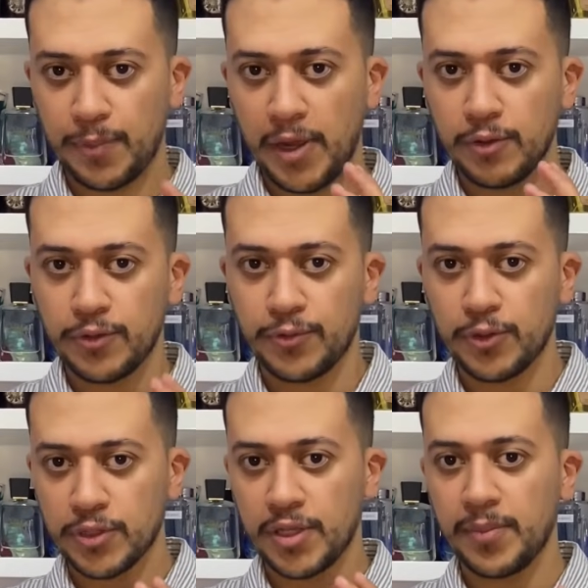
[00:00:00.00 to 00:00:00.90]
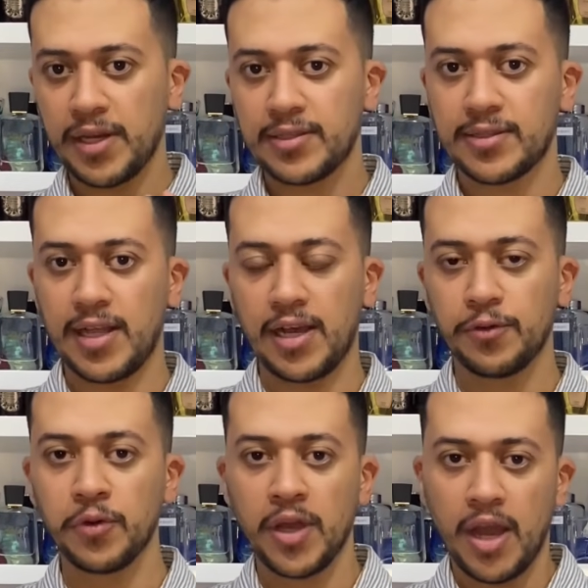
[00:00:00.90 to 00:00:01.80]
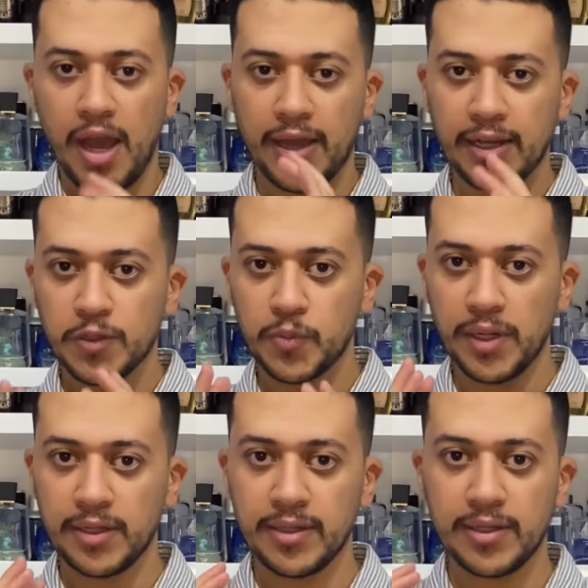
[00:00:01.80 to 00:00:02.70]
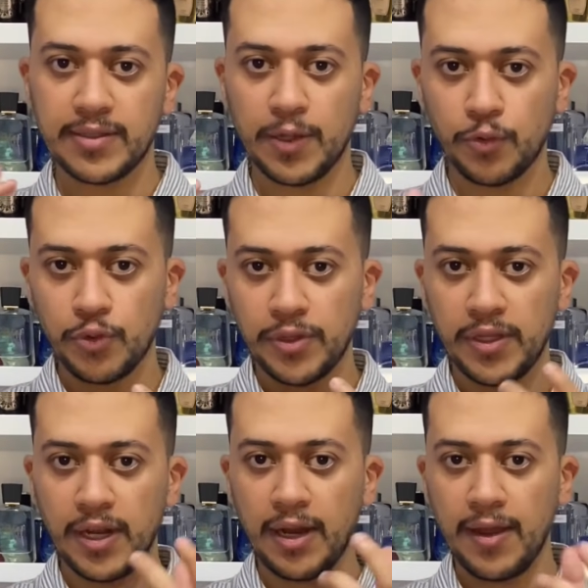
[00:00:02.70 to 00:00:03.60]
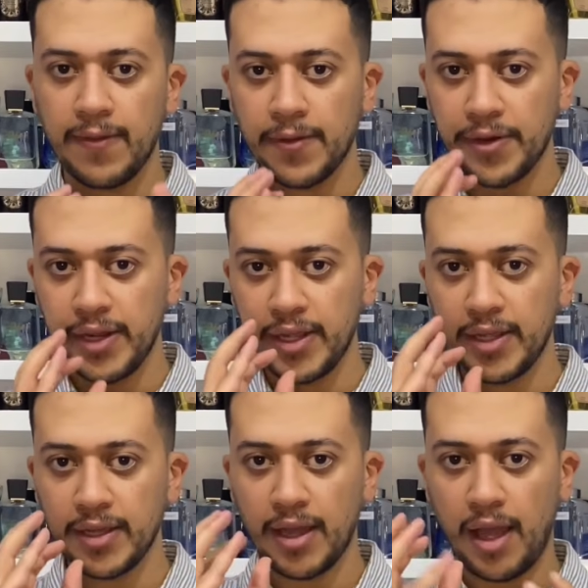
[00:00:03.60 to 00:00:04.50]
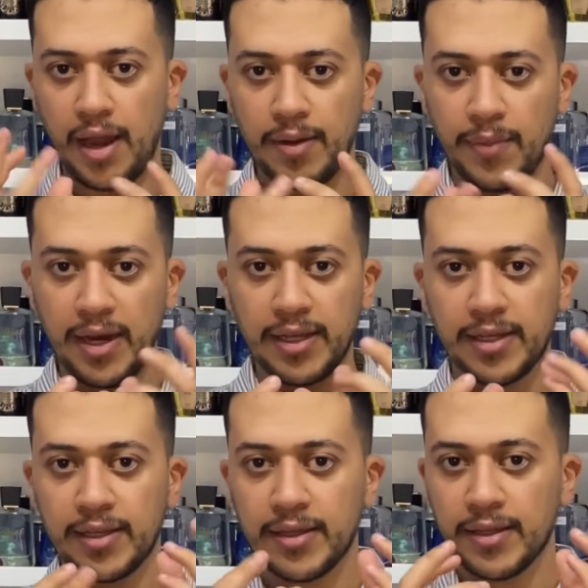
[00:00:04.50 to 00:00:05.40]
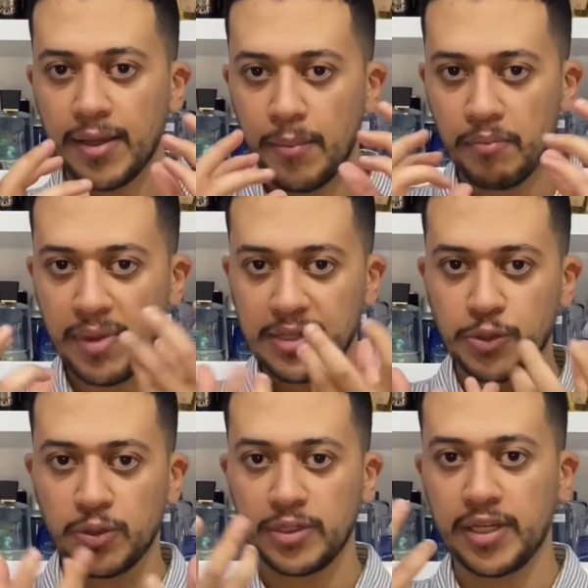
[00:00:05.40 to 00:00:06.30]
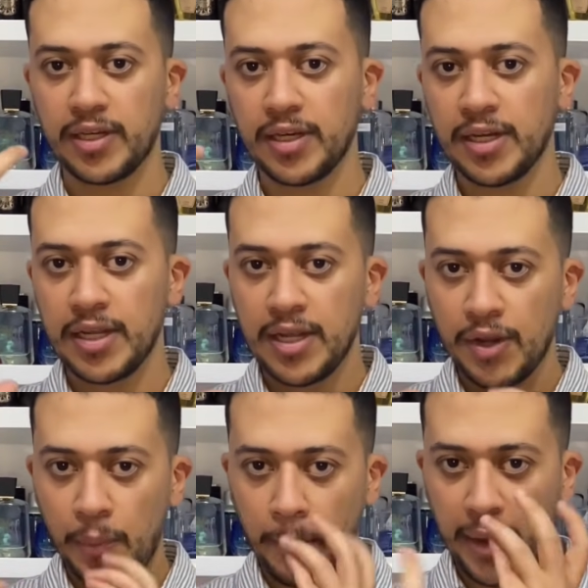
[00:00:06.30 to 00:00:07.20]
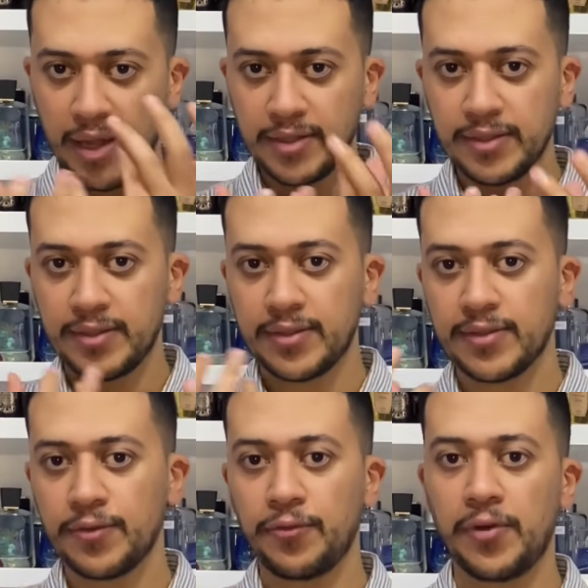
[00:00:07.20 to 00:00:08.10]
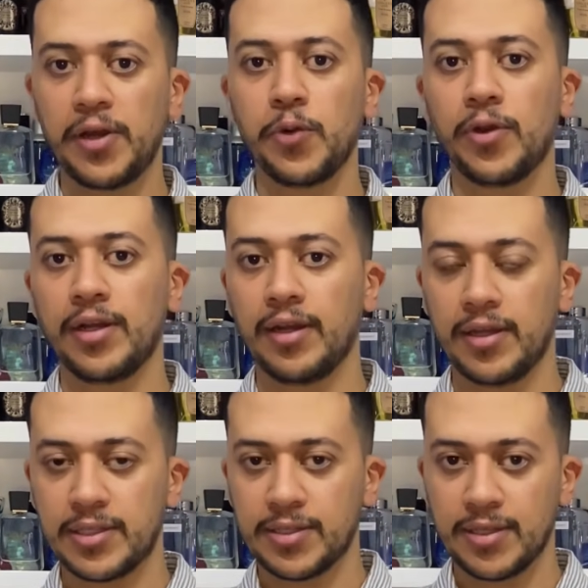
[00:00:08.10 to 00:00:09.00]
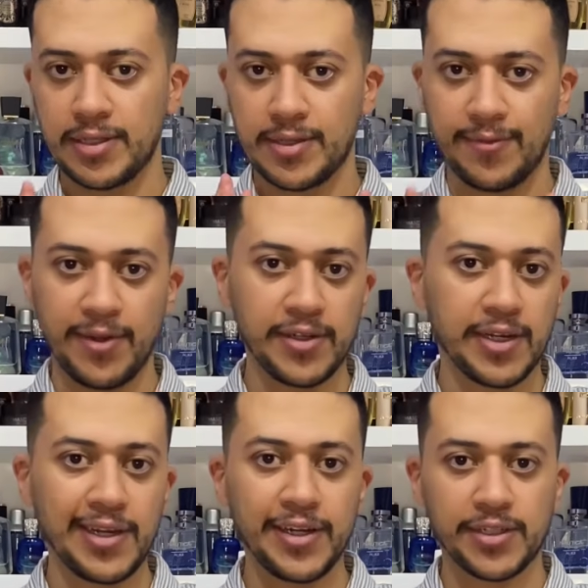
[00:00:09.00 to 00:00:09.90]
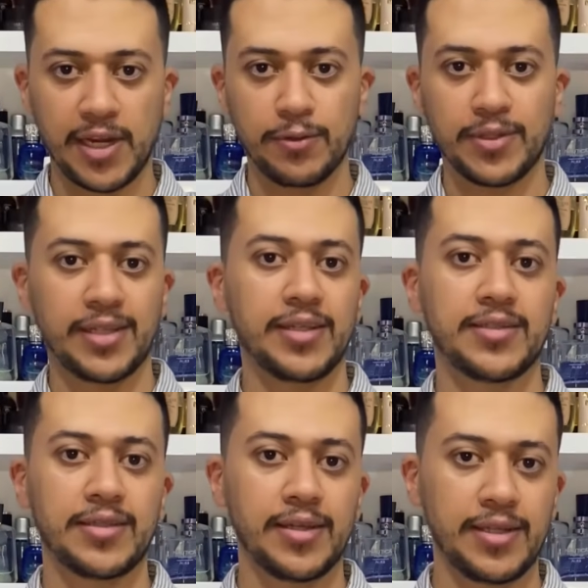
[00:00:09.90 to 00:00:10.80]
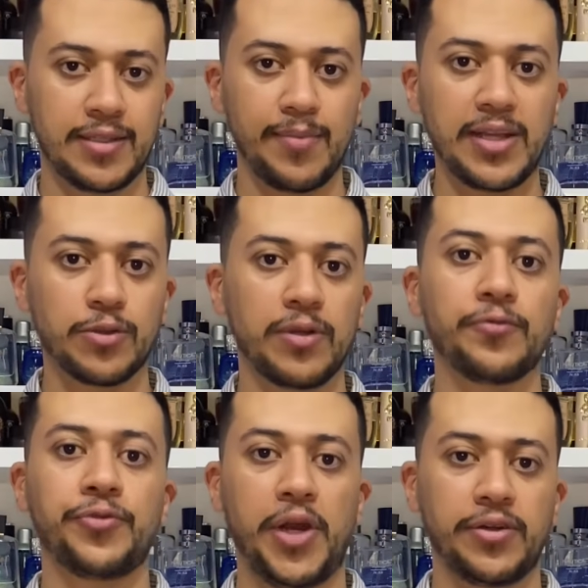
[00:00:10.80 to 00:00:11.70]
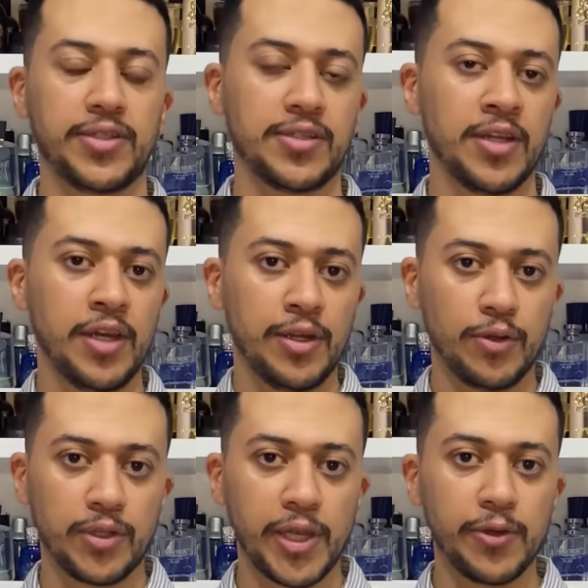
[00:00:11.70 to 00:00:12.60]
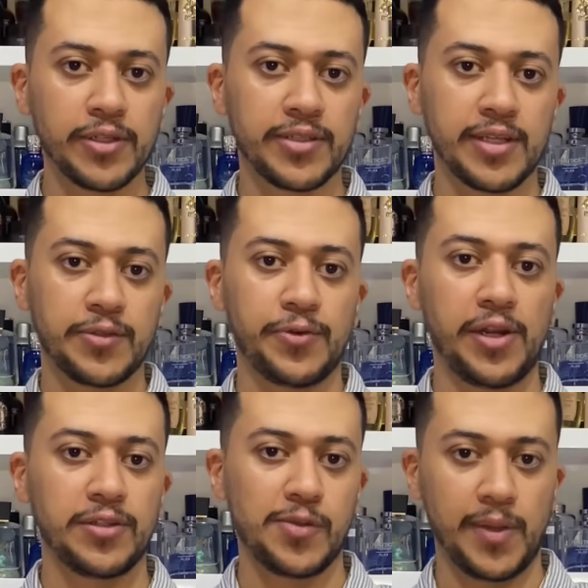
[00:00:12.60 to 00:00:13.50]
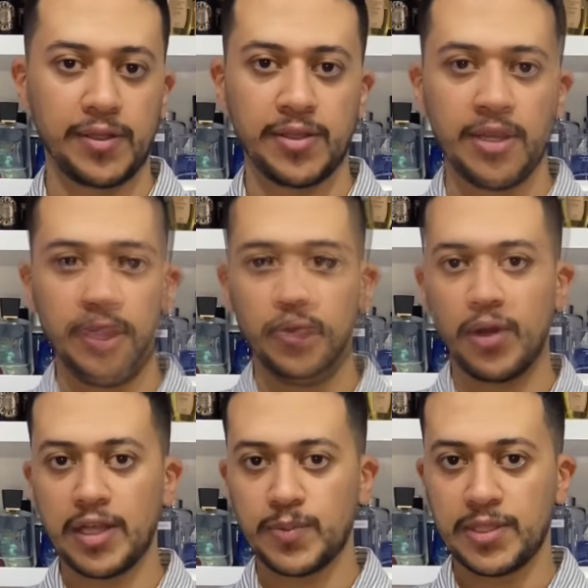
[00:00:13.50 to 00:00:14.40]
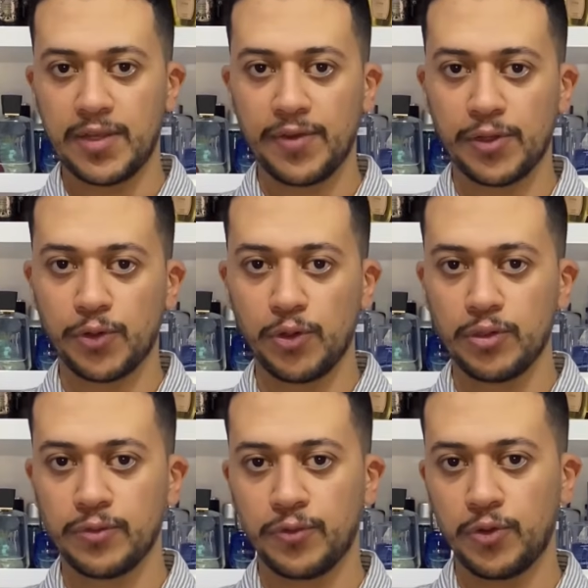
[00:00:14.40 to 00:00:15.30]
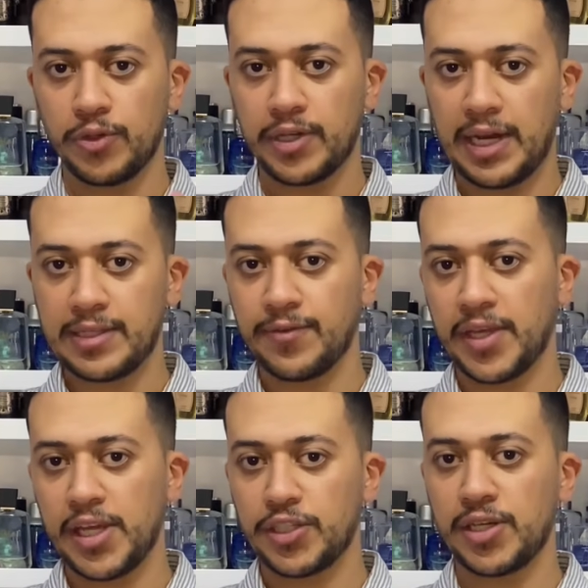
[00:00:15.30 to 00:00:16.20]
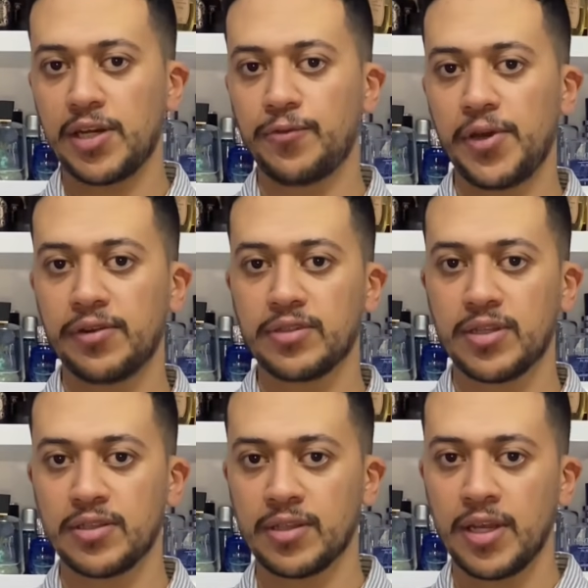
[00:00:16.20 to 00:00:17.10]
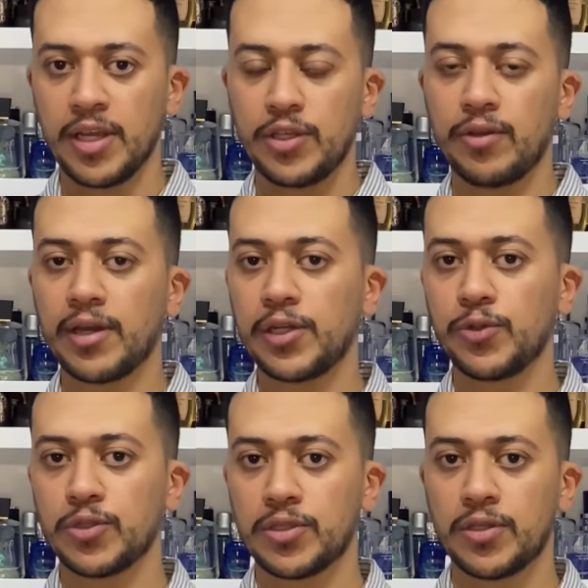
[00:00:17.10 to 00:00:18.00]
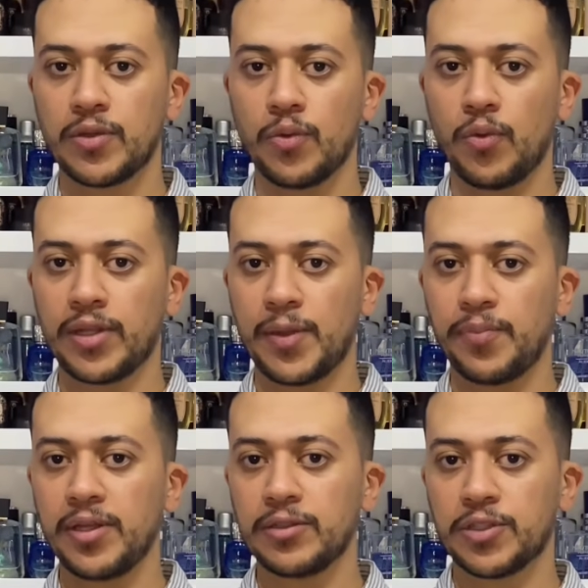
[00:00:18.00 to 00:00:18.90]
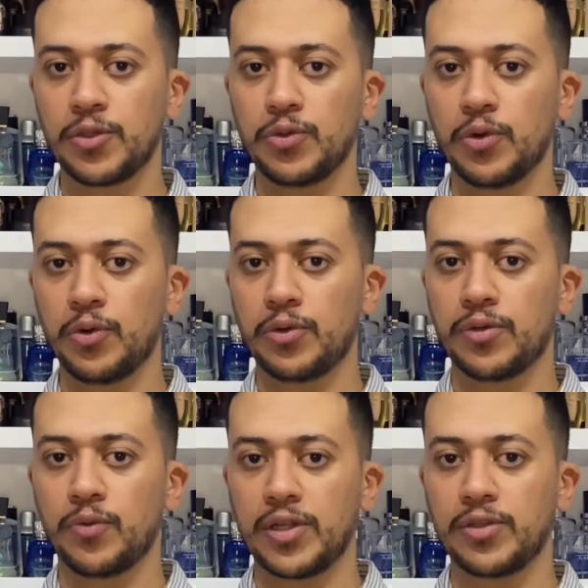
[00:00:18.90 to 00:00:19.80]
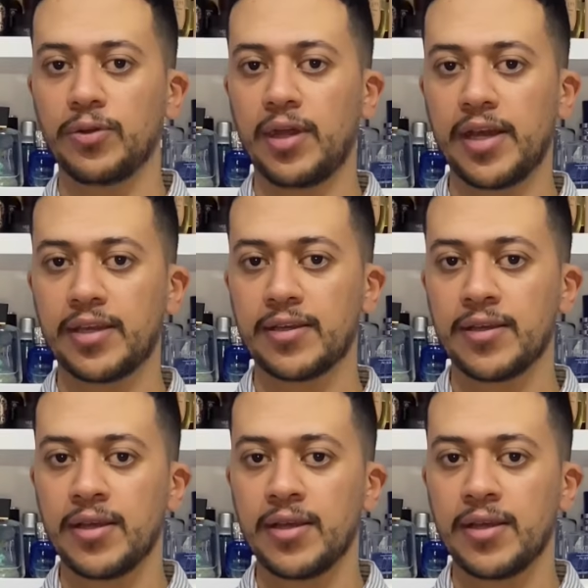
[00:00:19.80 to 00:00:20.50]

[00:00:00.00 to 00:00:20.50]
about 40 minutes now, I can smell the woody, leathery, animalic, masculine blend very well. It's very clear now that it's a masculine fragrance, not a unisex fragrance, but there's no a specific role for classification in fragrances. You can use what appeals to you or what you like,